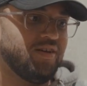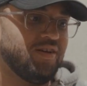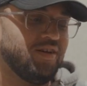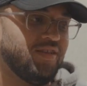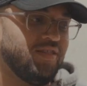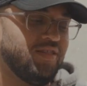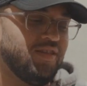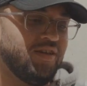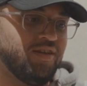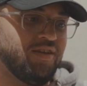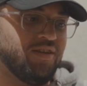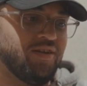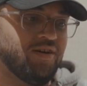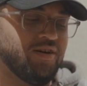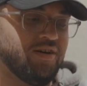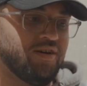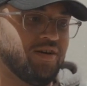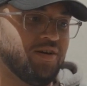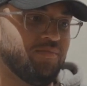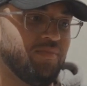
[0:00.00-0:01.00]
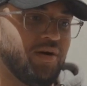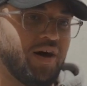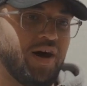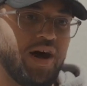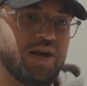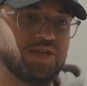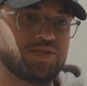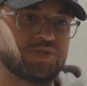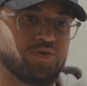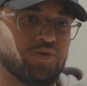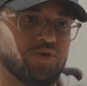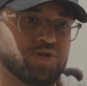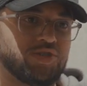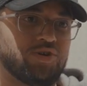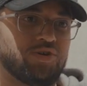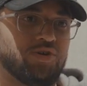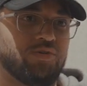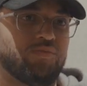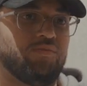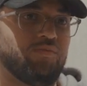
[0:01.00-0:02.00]
And then uh, by high school, I
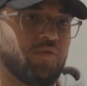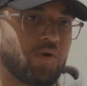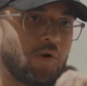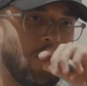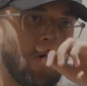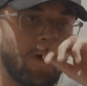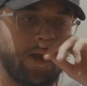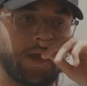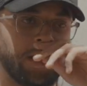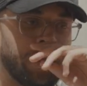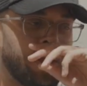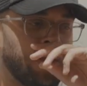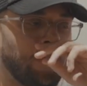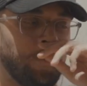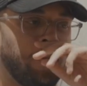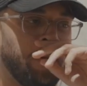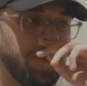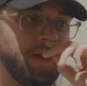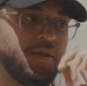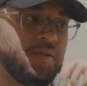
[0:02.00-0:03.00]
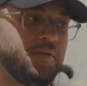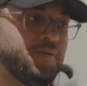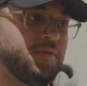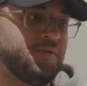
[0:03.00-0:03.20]
started recording a little bit.